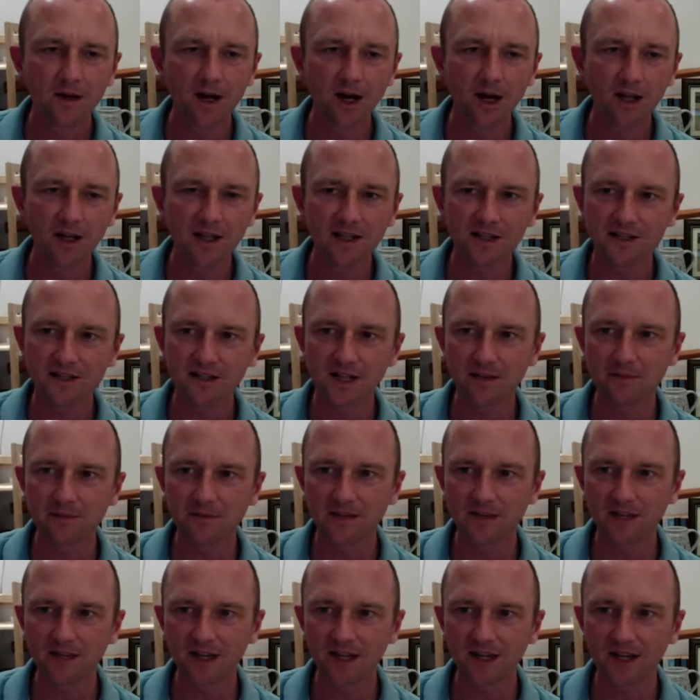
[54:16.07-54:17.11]
I'll
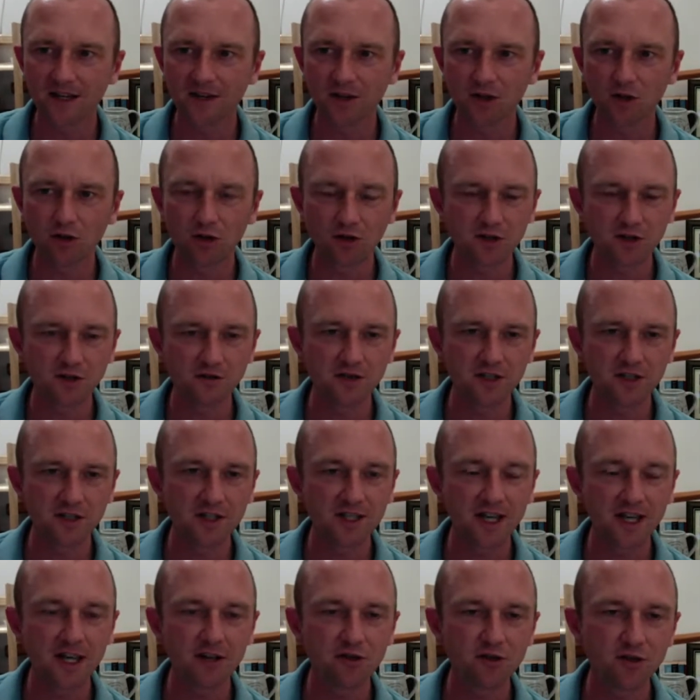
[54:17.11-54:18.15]
accept the Cross of
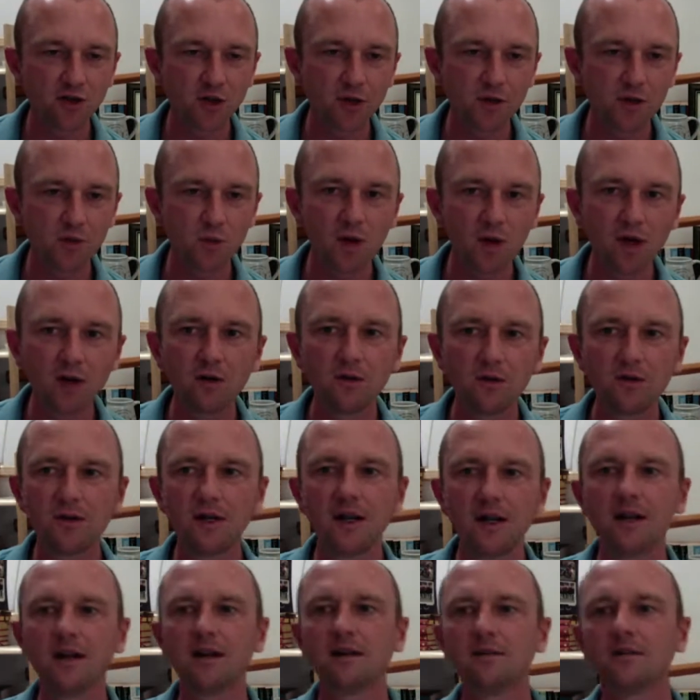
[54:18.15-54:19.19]
St Andrew as well.
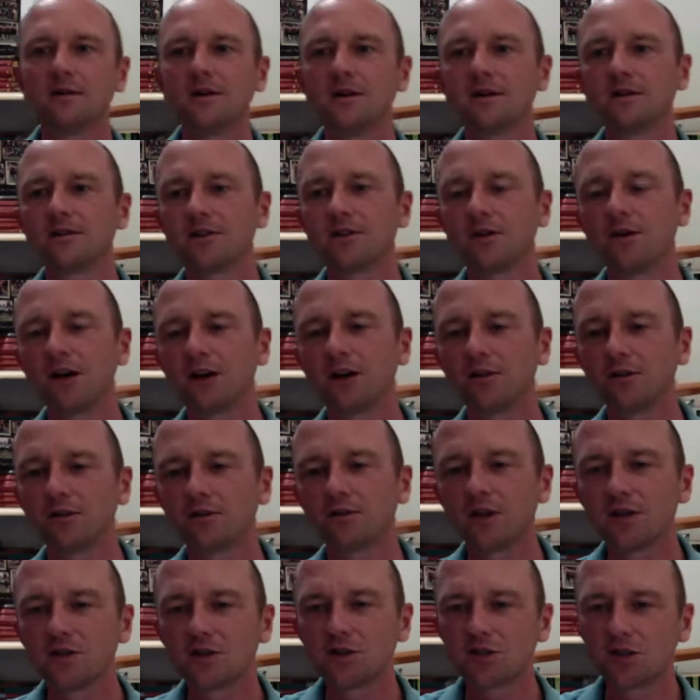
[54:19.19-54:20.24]
So either of
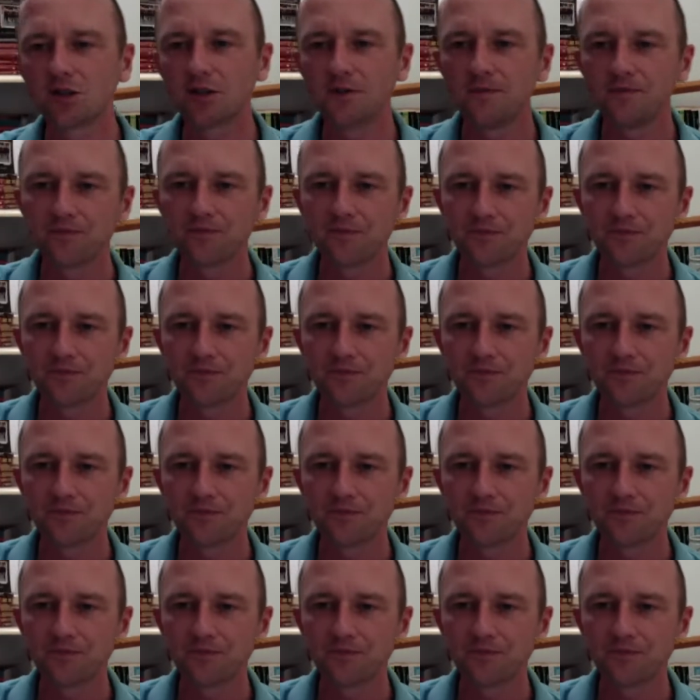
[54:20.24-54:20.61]
those two.